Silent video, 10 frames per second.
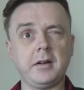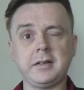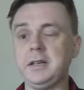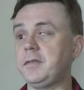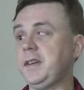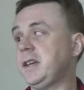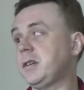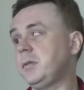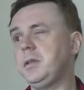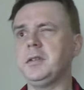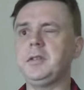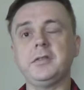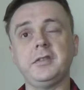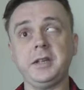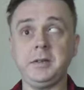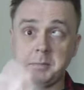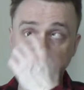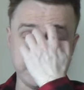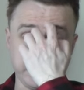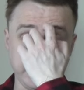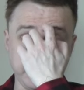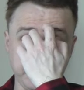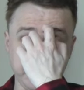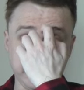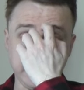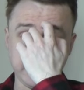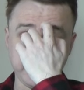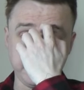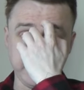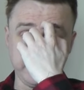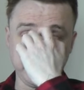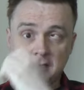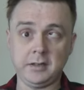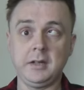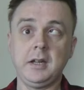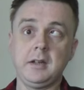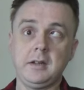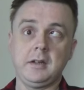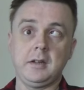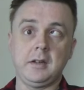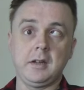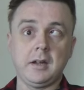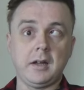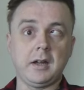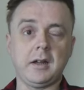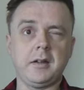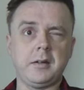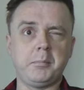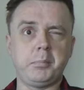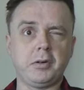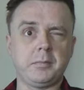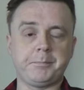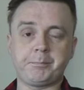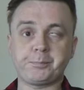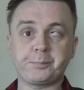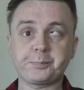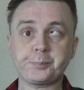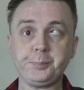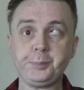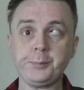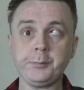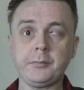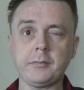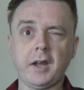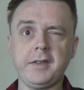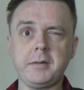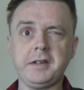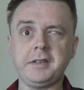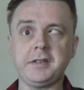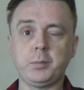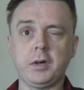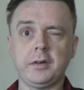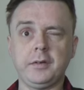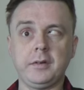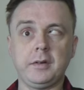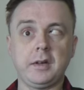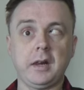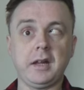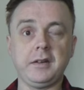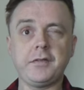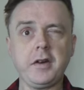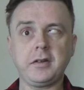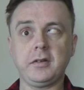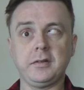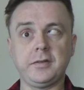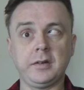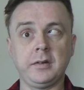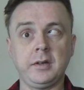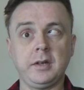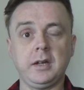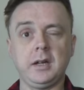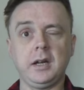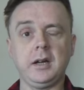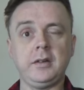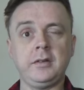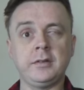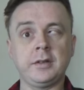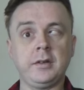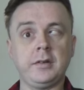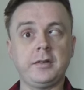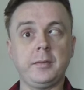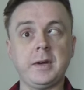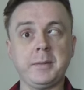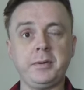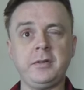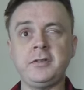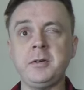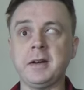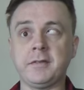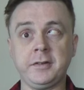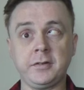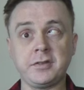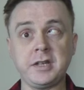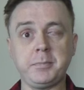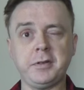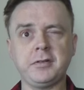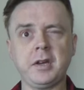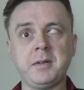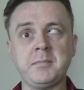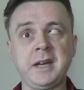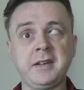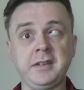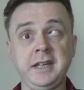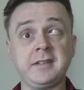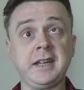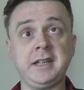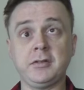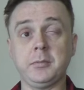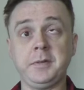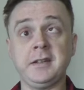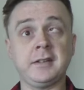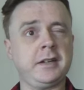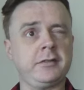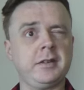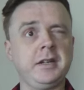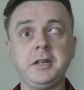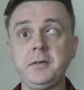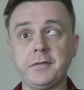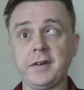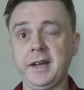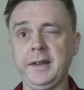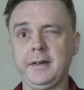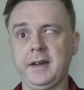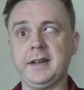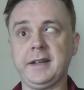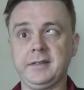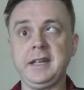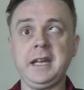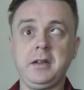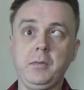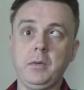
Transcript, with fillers: Odd enough, Ikaruga doesn't seem to be drawn in a particularly anime style. Uh, but there is this one, it's very colourful, and the weapons you have on your ship is so immense it takes up the entire screen. You fire and that's it.